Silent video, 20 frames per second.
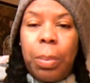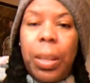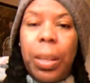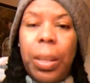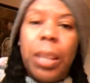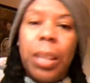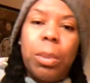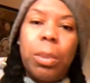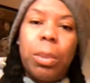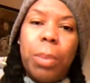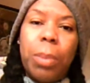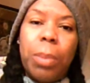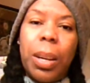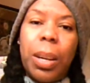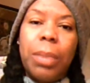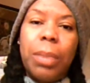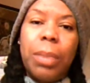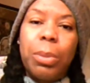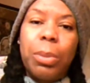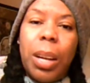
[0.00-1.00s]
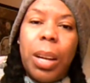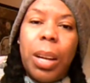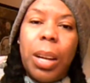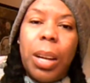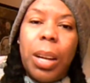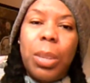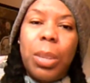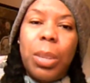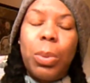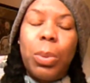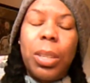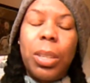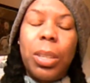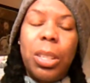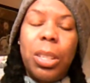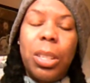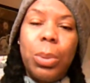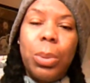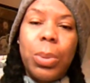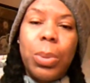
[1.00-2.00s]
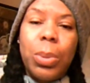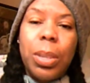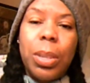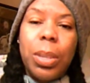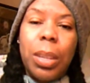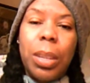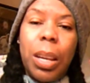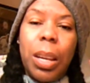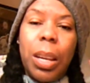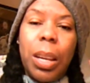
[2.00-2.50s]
plan in mind for how you want to use it.